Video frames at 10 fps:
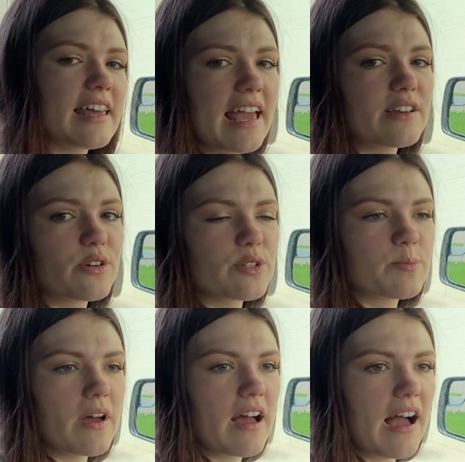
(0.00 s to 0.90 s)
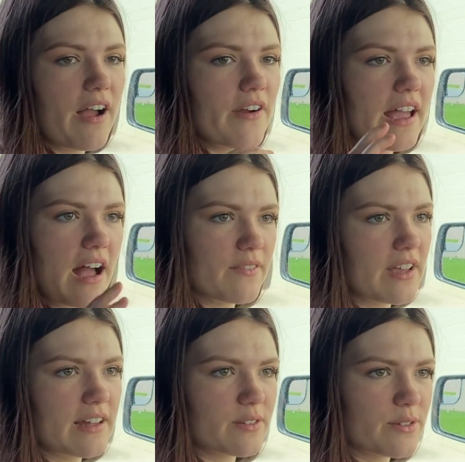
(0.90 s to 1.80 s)
candles, but I already have
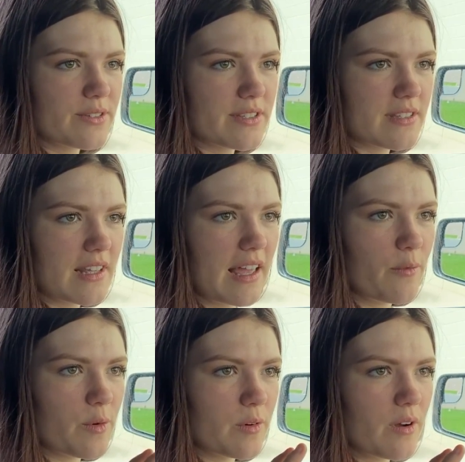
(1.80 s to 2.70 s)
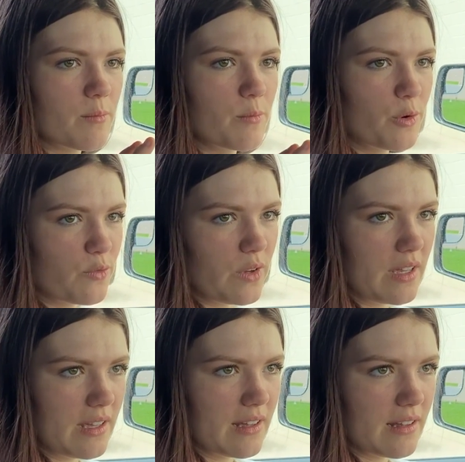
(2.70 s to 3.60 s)
candles, and we're moving.
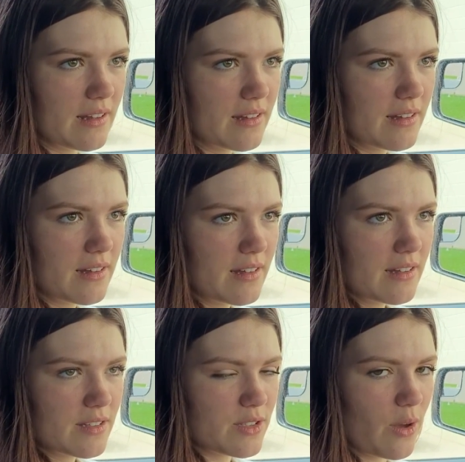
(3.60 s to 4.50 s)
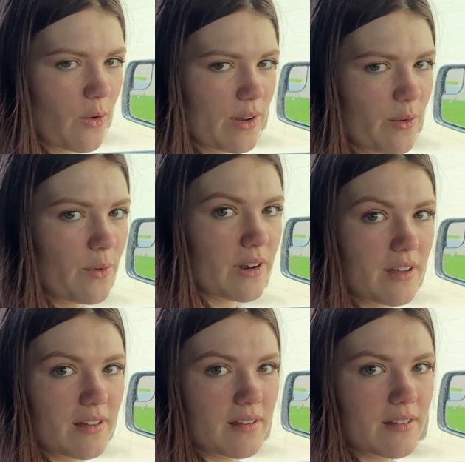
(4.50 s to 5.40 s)
Yeah. So I don't want to.
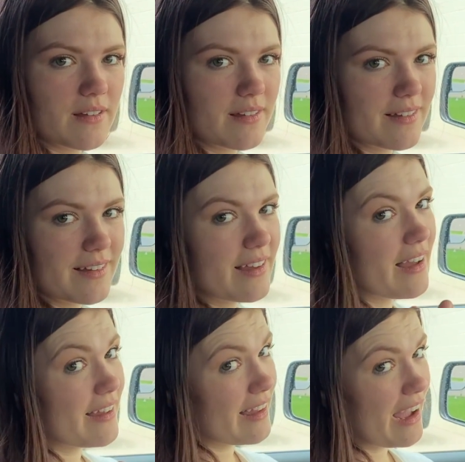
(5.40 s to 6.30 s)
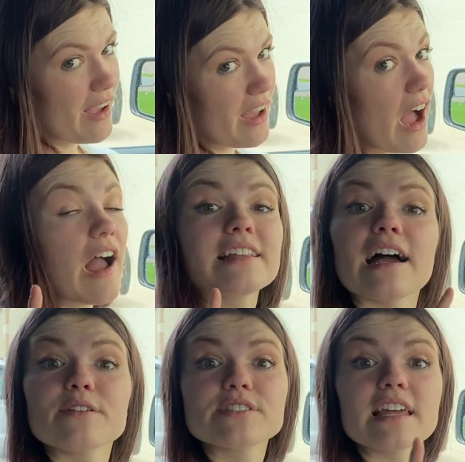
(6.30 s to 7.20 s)
Surprise, Shetty! I, I
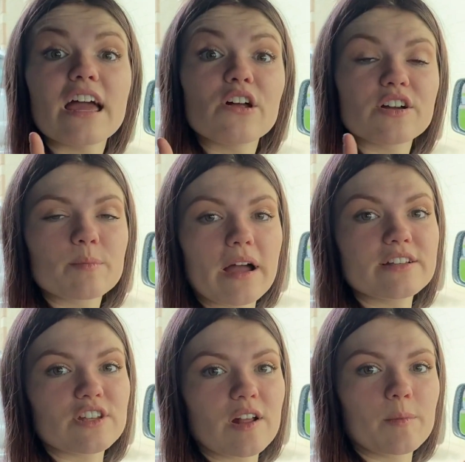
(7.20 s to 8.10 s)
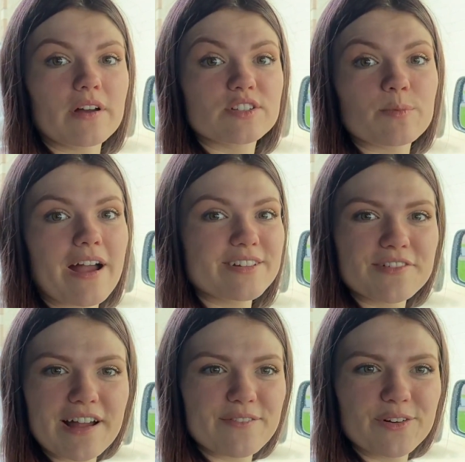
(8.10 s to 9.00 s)
announced it in our combined channel, but Yay! surprise
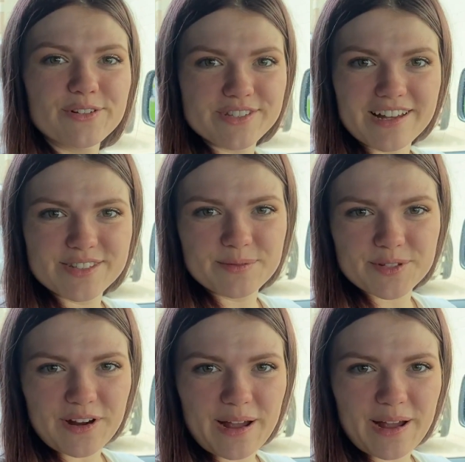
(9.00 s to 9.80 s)
for everyone who's not subscribed to